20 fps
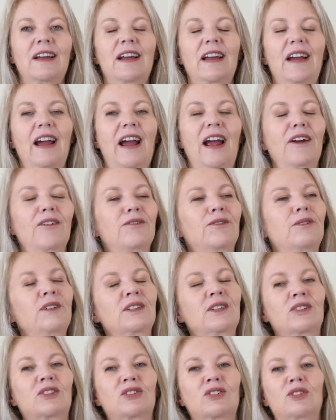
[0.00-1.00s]
Everyone
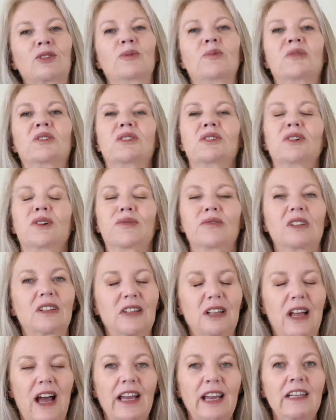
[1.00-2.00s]
assumes they're of the
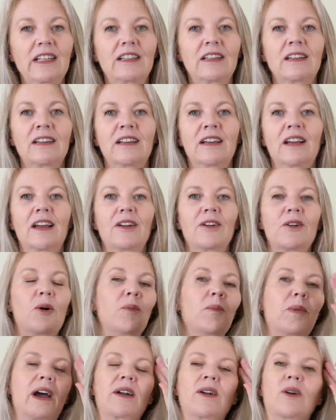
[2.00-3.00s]
light no
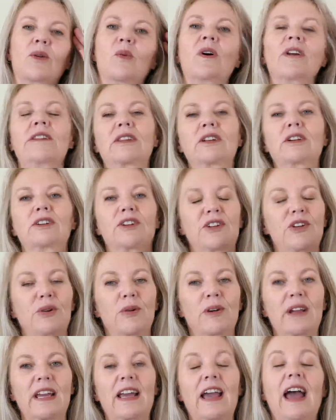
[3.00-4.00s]
matter what they're
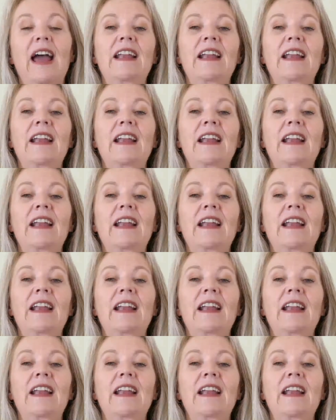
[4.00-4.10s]
doing. And